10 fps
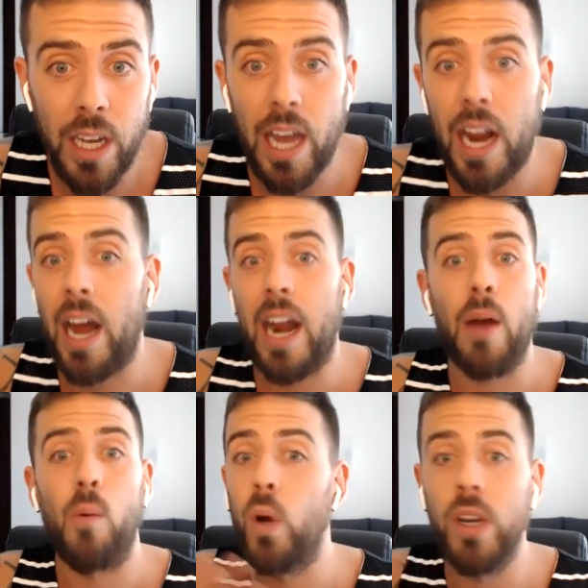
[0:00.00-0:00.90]
and I, and I
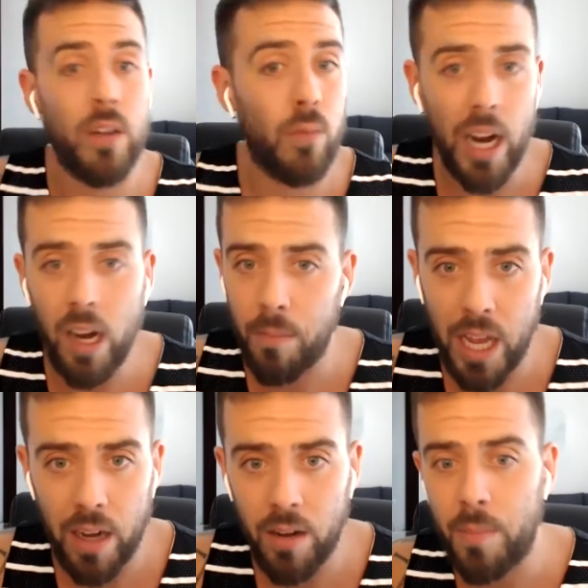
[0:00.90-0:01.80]
wouldn't
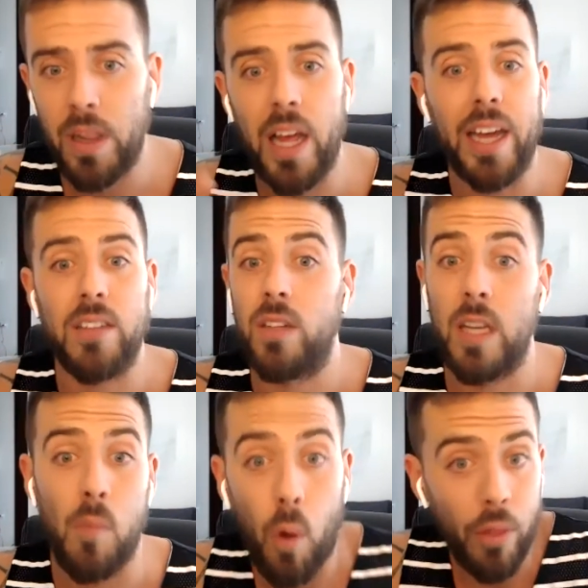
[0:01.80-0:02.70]
recommend applying to any
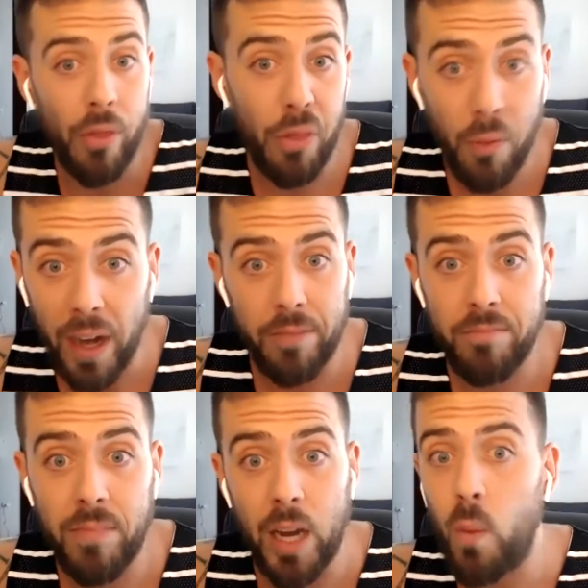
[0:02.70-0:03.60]
more than three
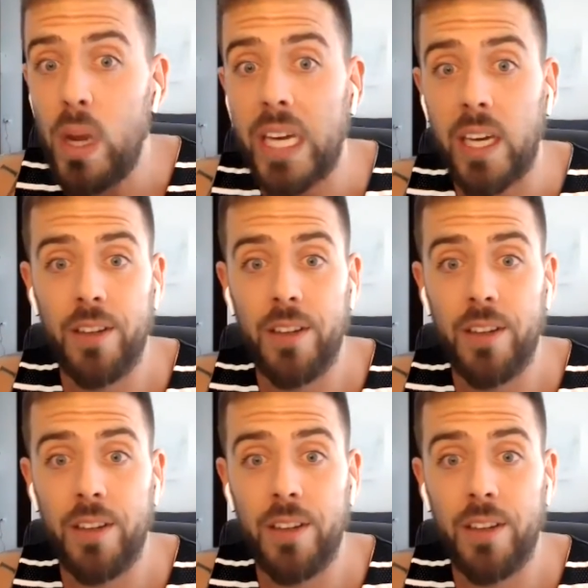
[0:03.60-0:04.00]
in a week